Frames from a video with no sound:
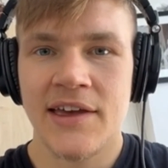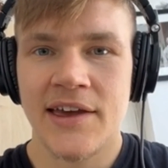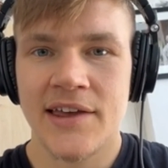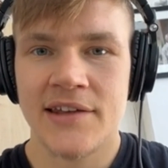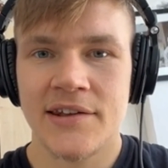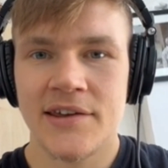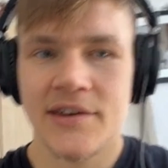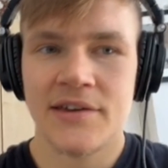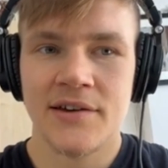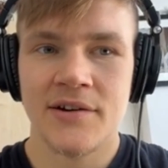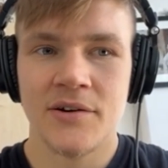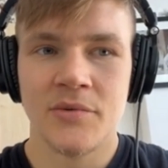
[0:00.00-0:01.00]
And
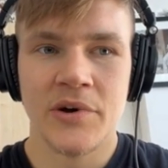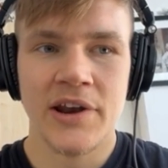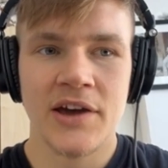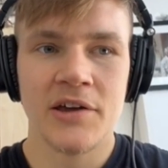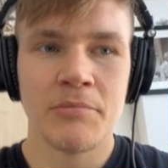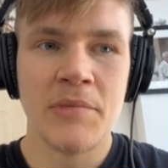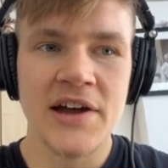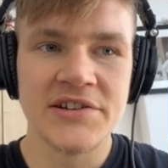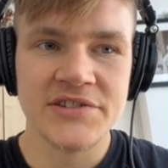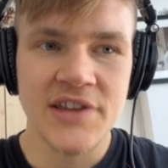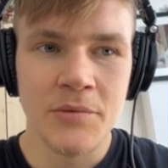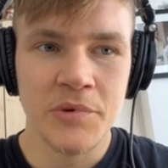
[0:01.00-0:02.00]
when I got
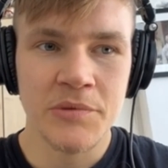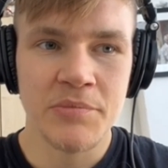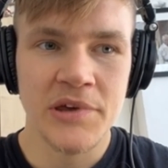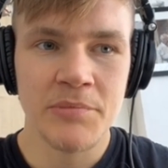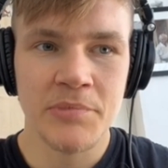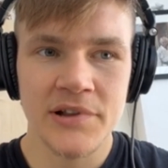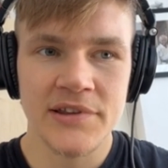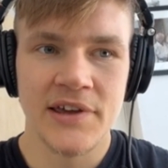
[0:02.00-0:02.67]
matched up with people,